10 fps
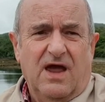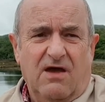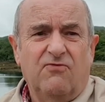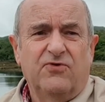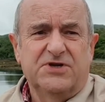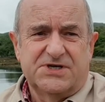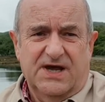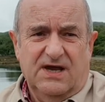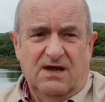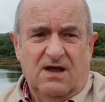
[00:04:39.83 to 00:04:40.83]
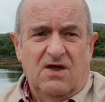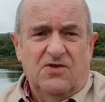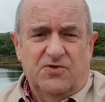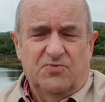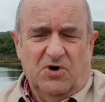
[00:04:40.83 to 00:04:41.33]
Every day,
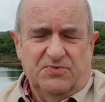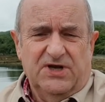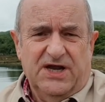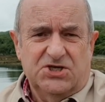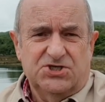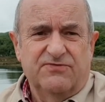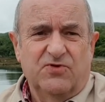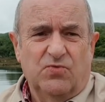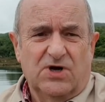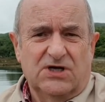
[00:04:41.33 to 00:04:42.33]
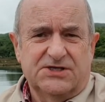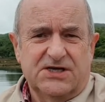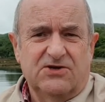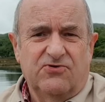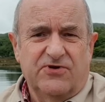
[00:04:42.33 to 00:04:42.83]
the population of the world
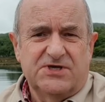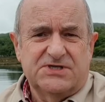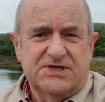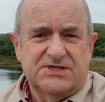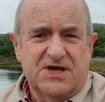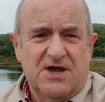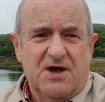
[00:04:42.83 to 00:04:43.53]
increases